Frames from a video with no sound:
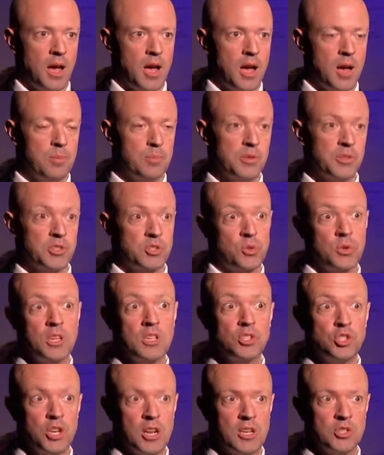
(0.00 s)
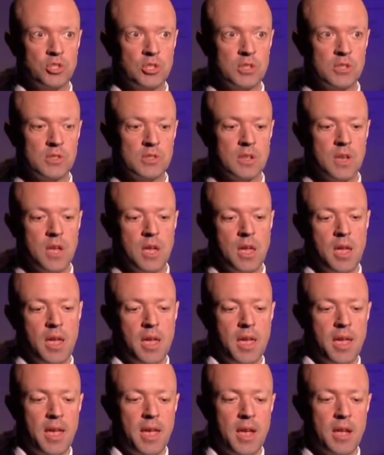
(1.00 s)
um, the screen changes
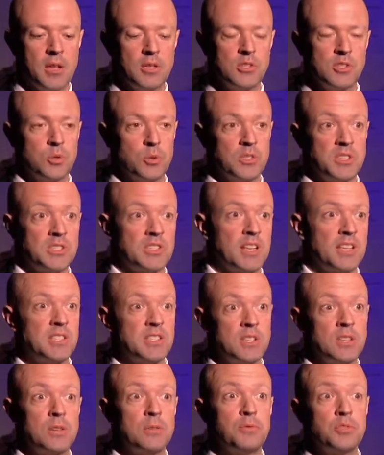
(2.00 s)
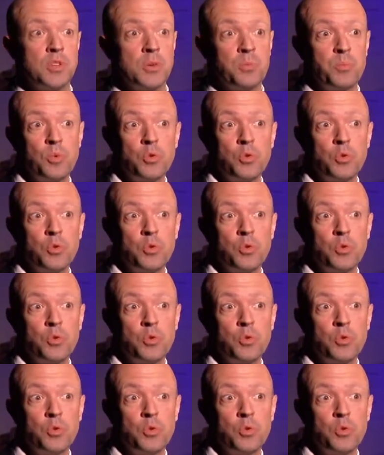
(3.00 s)
and so it's sensitive to